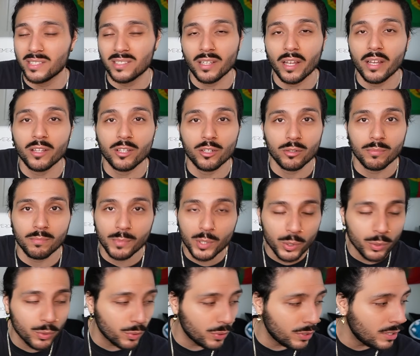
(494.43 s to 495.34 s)
Sailor
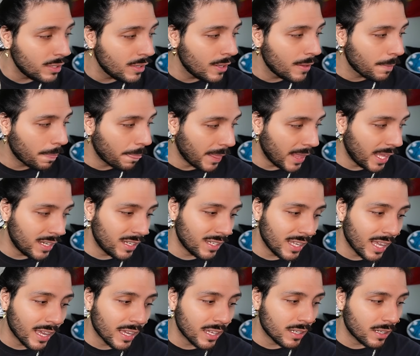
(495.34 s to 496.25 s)
Moon. And
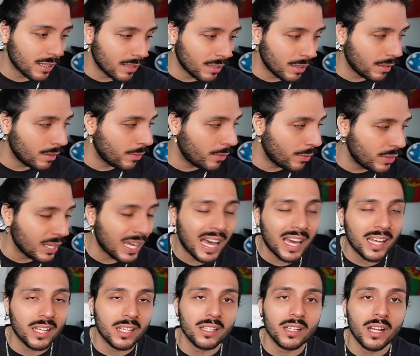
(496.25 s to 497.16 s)
again,
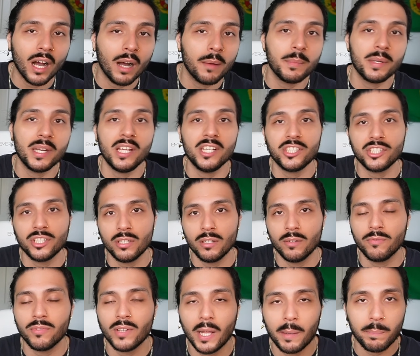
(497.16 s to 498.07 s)
that in combination
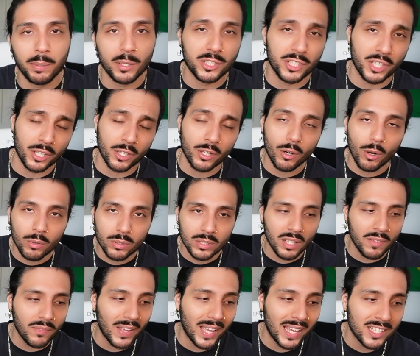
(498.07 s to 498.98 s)
of like pushing her
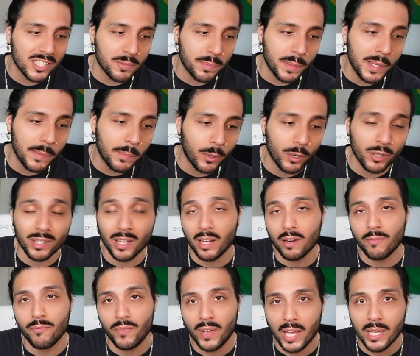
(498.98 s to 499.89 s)
OnlyFans, people are not a
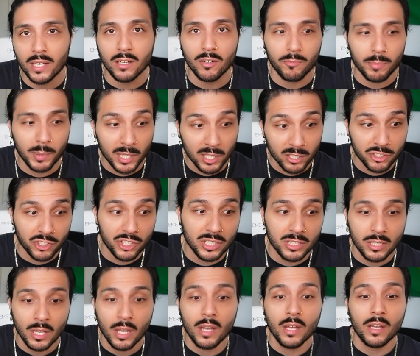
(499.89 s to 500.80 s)
fan of because
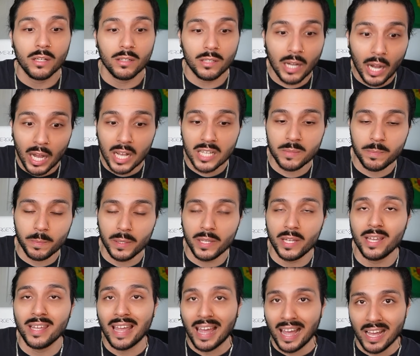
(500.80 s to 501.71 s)
she's
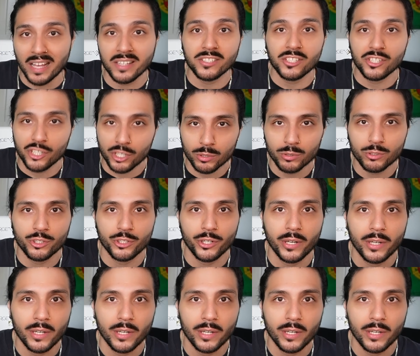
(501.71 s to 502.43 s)
cosplaying as children.